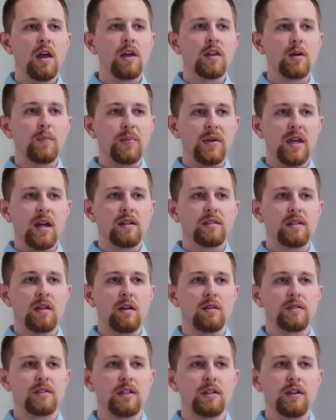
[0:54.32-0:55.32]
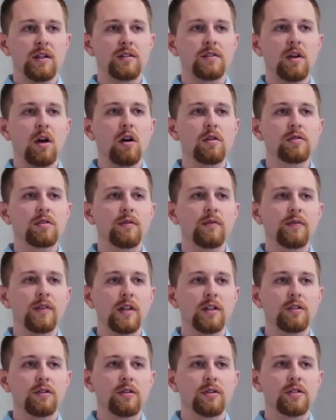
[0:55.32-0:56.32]
The PXL series also
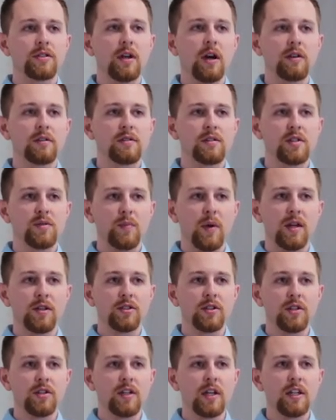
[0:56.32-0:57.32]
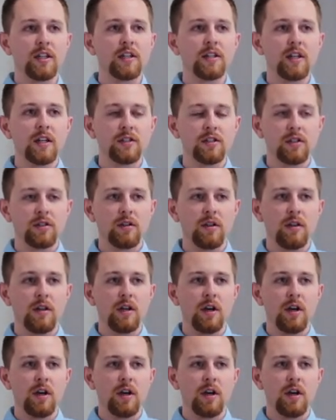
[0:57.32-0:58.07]
features tongue suspension in addition to the